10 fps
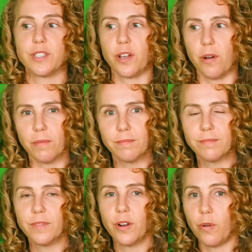So,
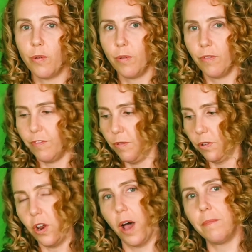
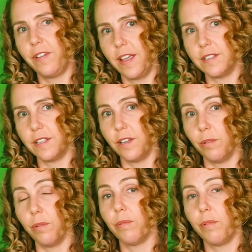knob facing
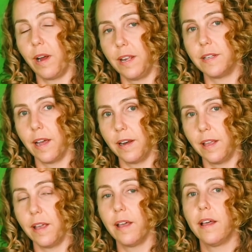you,
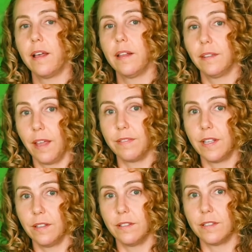righty-tighty,
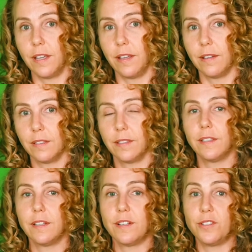lefty-loosey.
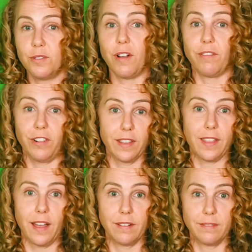Do not forget
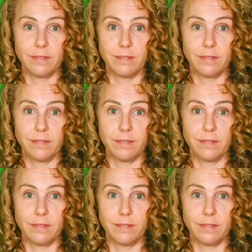that.